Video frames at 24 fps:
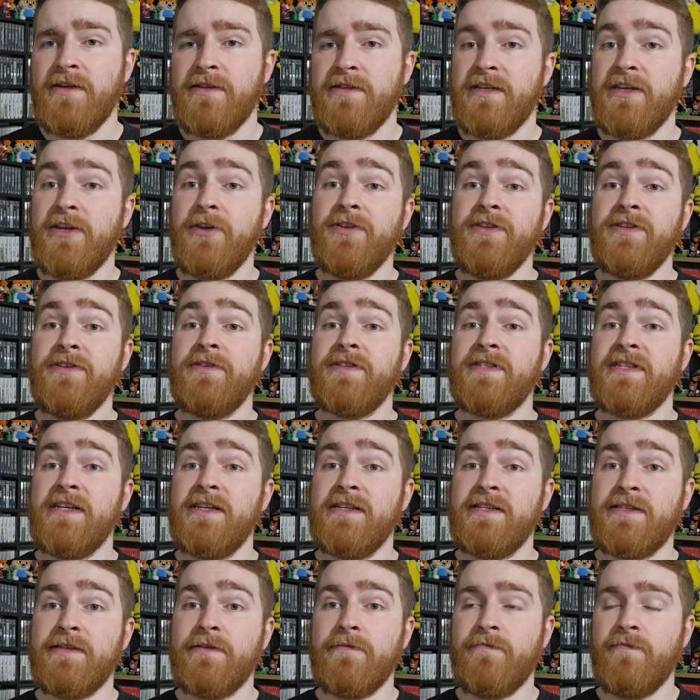the good news
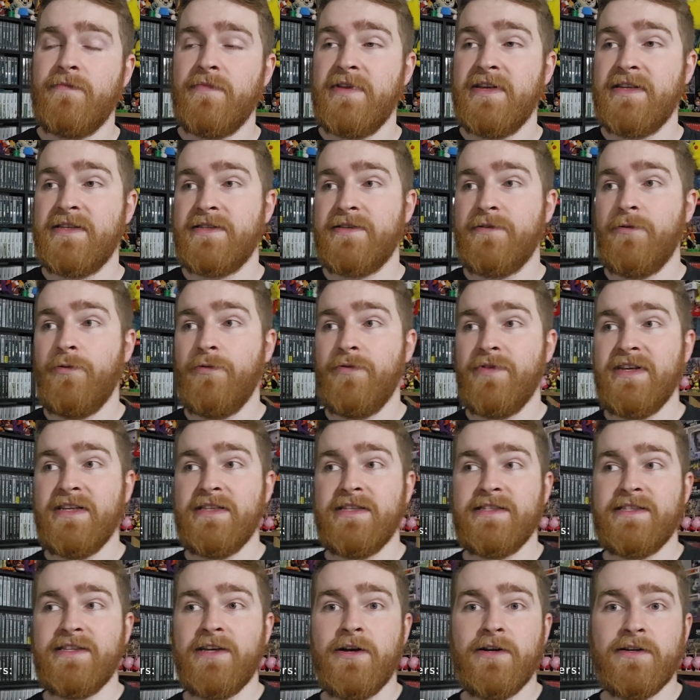is this only
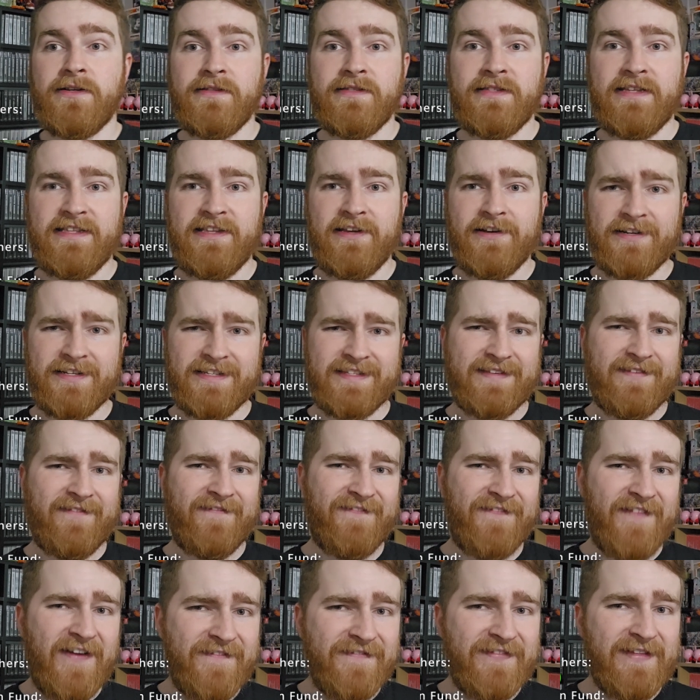deducts
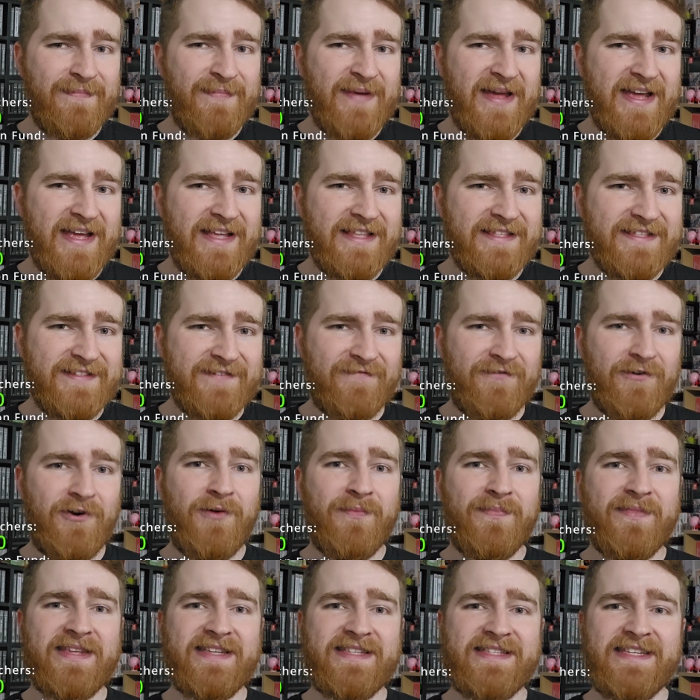50p
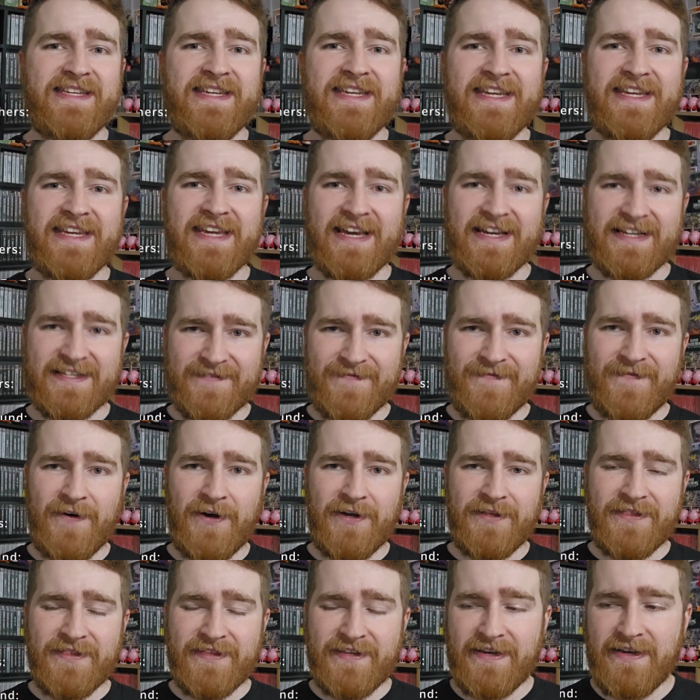from the CEX
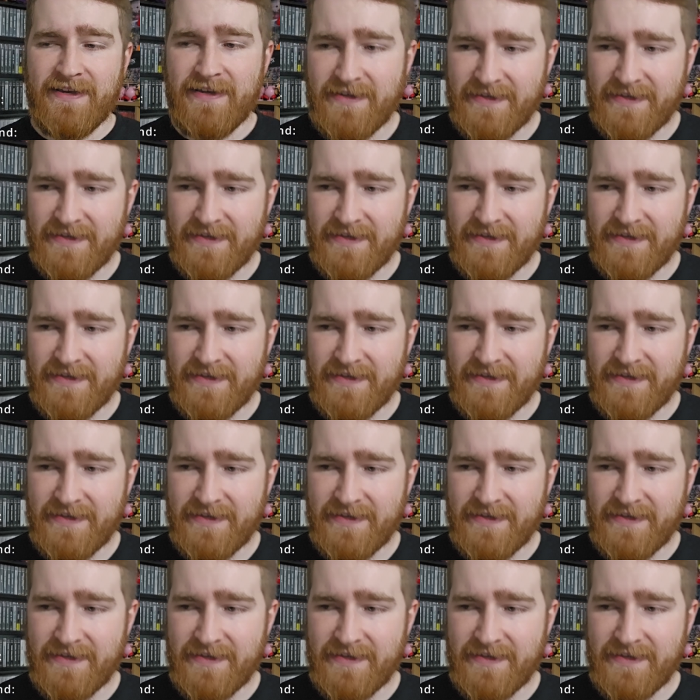fund.